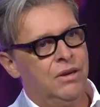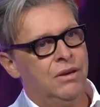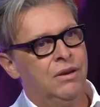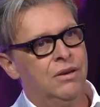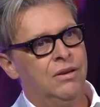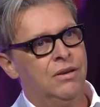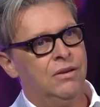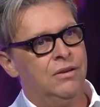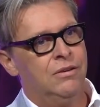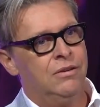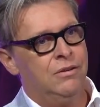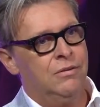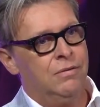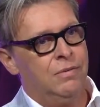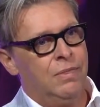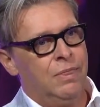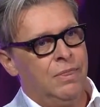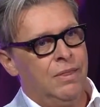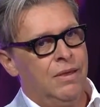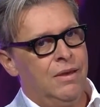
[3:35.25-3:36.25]
art and
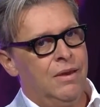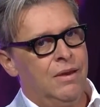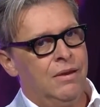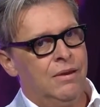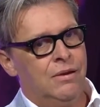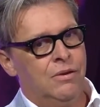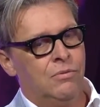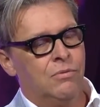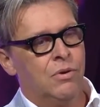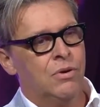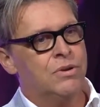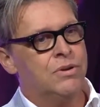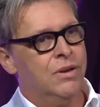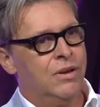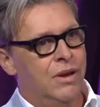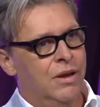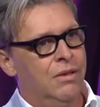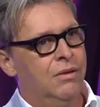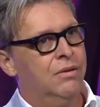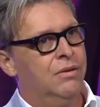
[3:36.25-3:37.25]
work
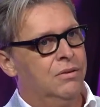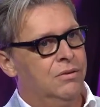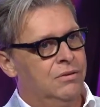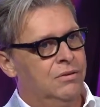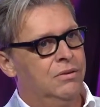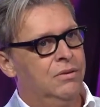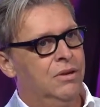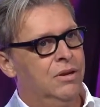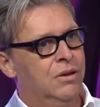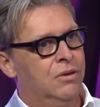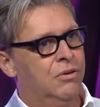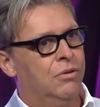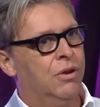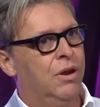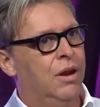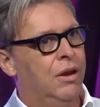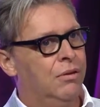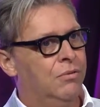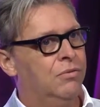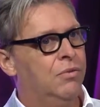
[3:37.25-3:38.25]
together in a
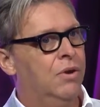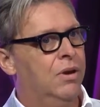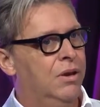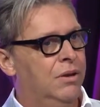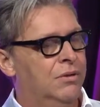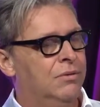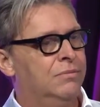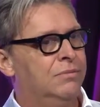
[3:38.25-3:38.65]
creative way.